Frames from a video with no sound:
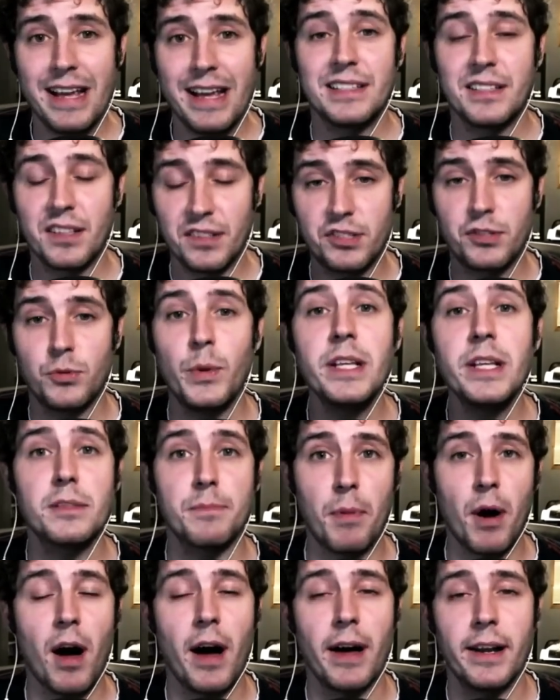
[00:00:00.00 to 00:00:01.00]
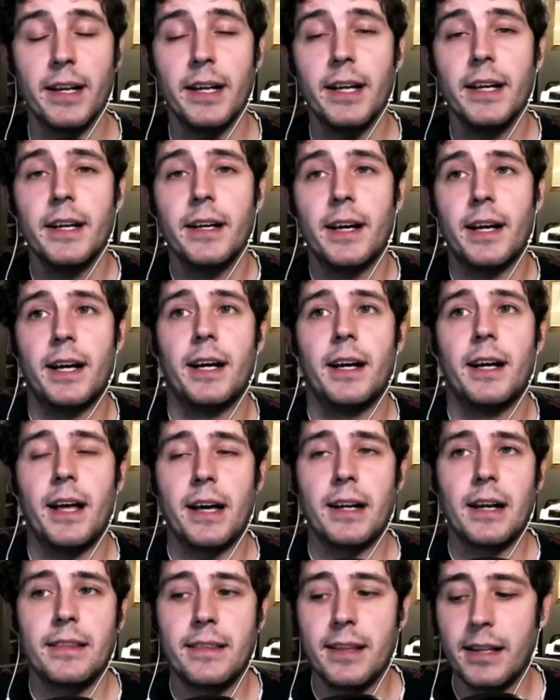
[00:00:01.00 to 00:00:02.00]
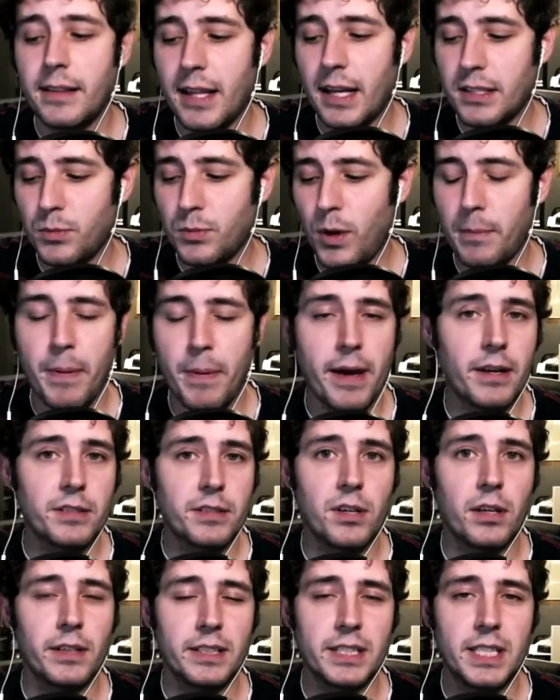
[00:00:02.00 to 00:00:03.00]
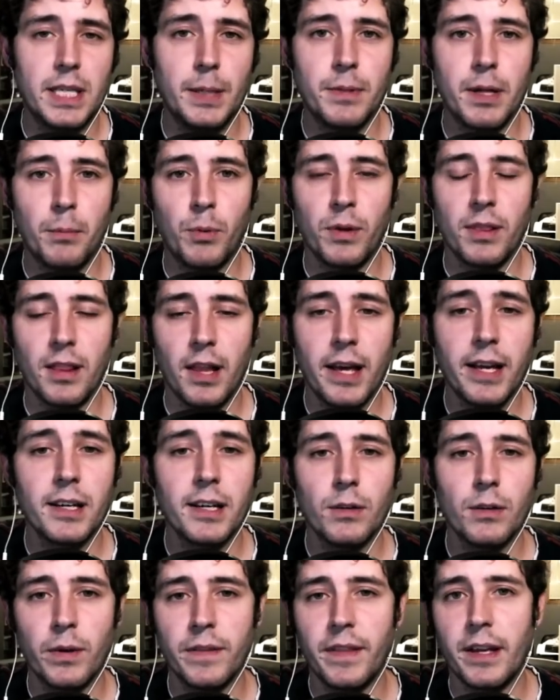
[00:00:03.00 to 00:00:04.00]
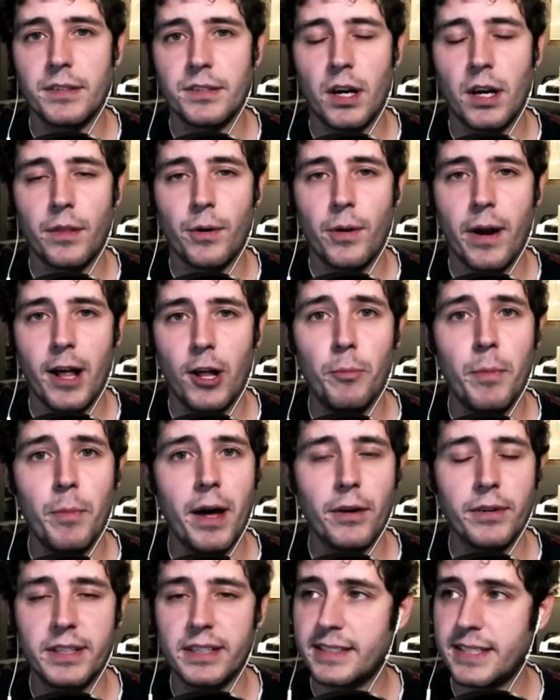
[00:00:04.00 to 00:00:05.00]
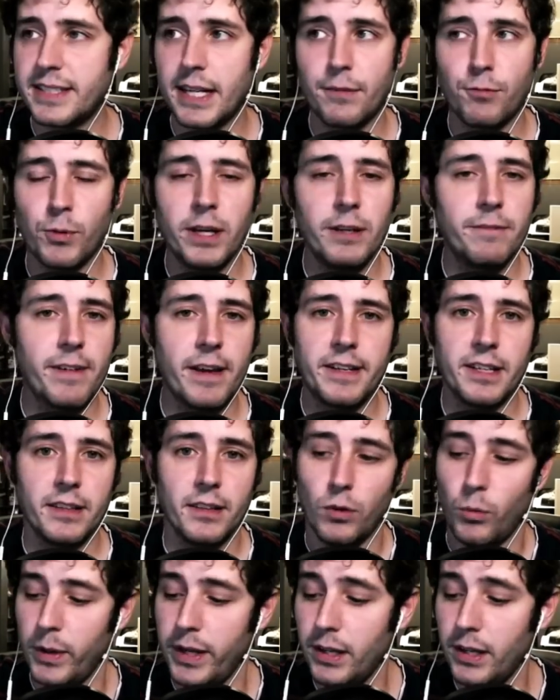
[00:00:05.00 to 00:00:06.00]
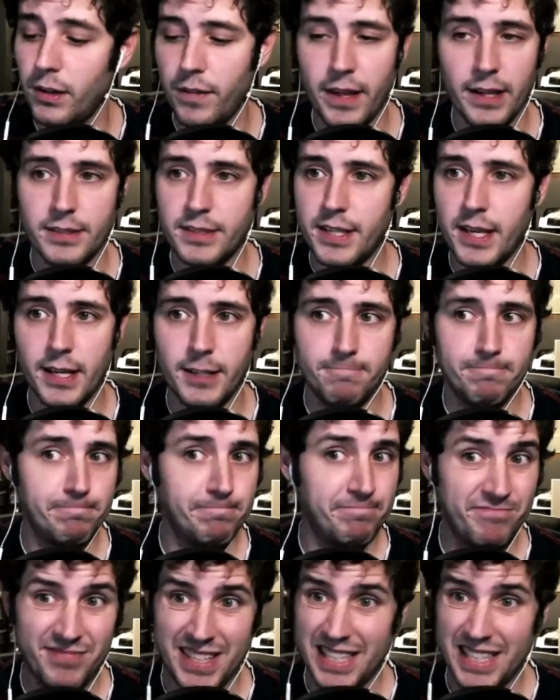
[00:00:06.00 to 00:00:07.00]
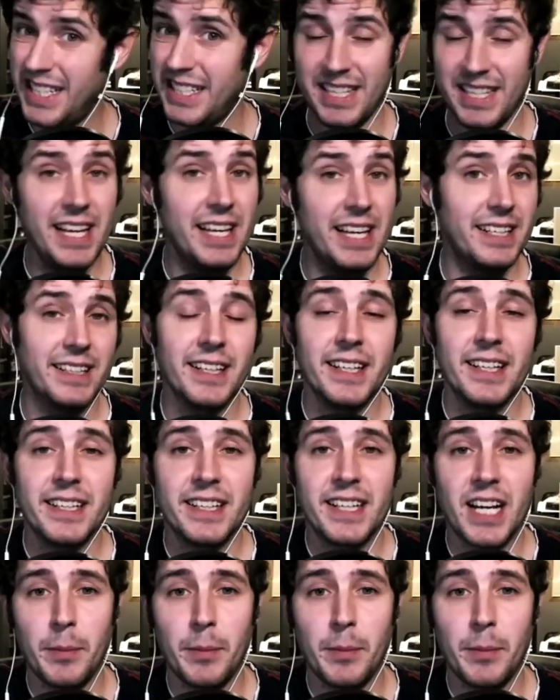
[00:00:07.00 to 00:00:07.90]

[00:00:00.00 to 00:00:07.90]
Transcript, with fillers: There is a sweet spot, uh, and I think that's why Panasonic teamed up with Leica when they saw their L mount instead of reinventing reinventing the wheel, they said, this is it.